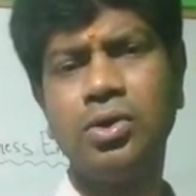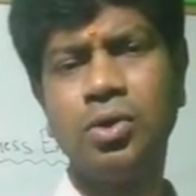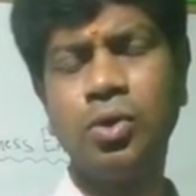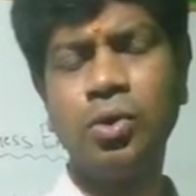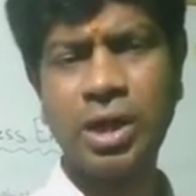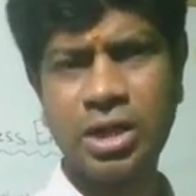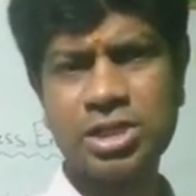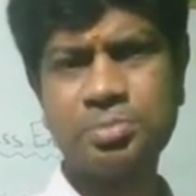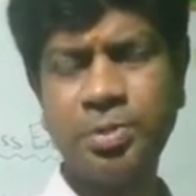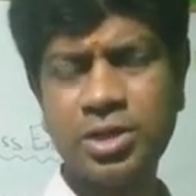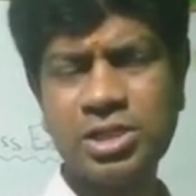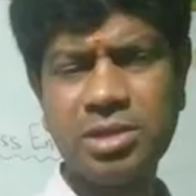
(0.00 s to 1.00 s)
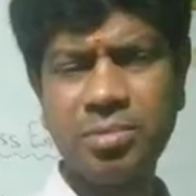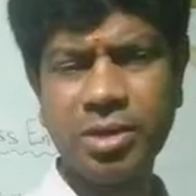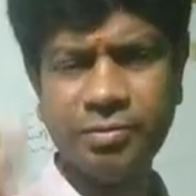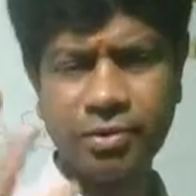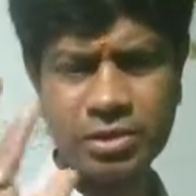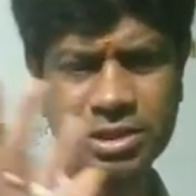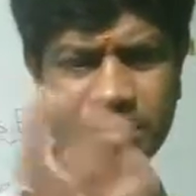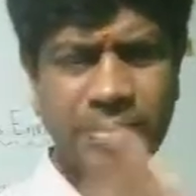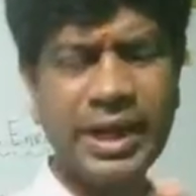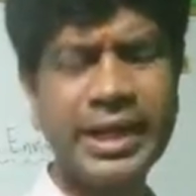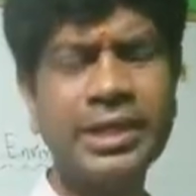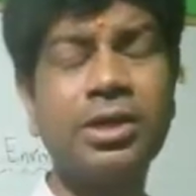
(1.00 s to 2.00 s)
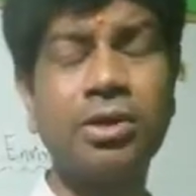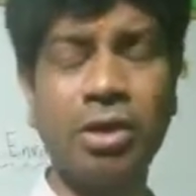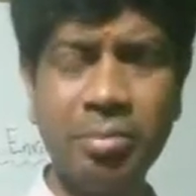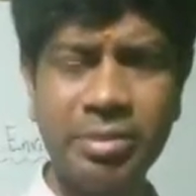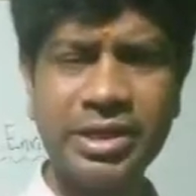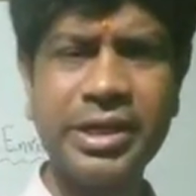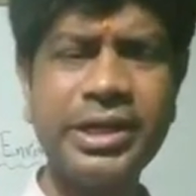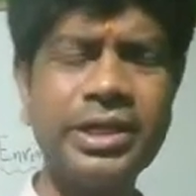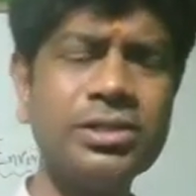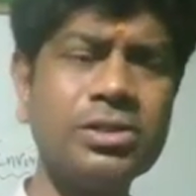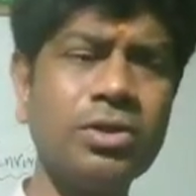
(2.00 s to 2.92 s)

who are responsible for supplying the raw materials